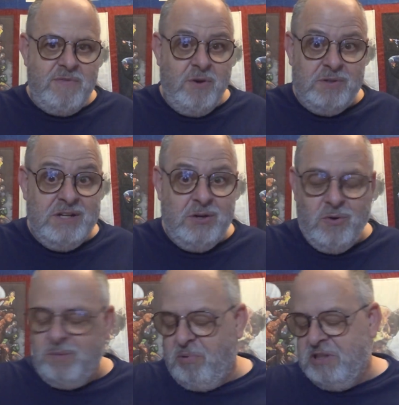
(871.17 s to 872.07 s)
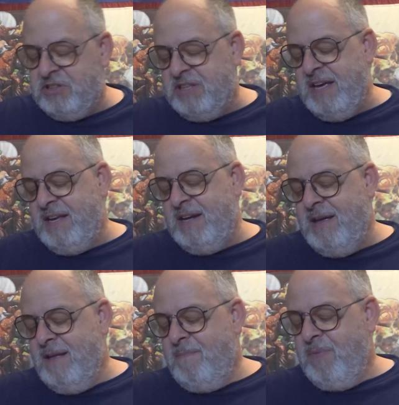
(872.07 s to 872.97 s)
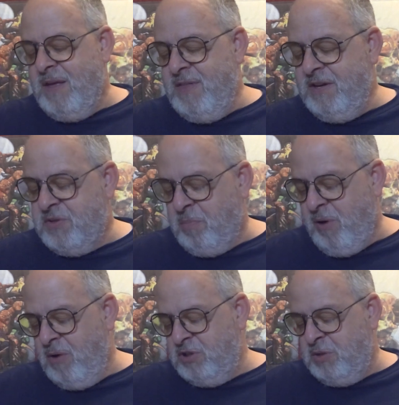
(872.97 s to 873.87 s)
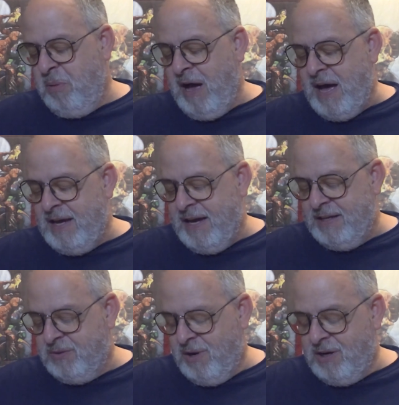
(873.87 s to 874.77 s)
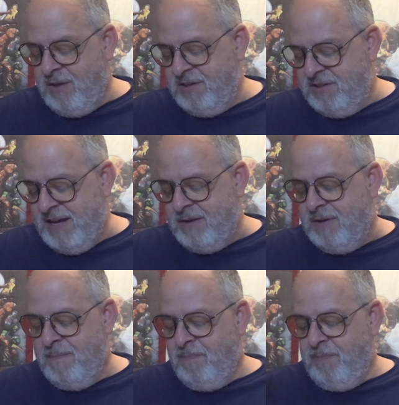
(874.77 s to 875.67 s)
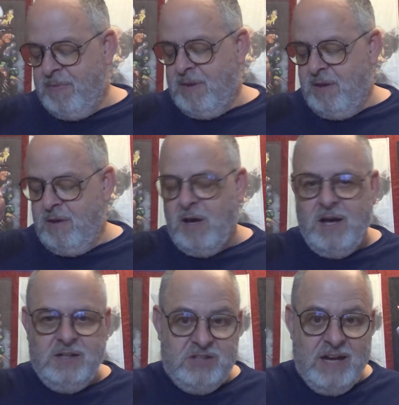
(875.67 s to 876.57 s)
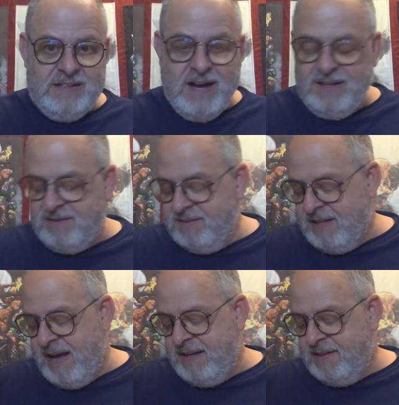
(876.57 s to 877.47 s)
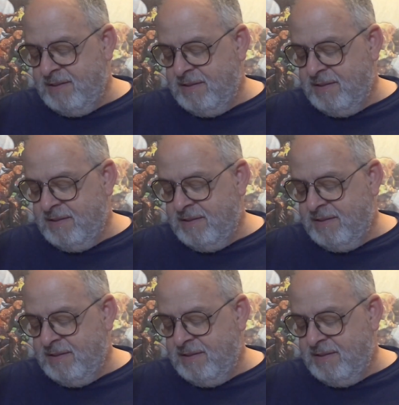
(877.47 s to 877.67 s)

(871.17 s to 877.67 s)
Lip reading: 13-year-old British kid, and then he's approached by, I had to write all this down, John Constantine,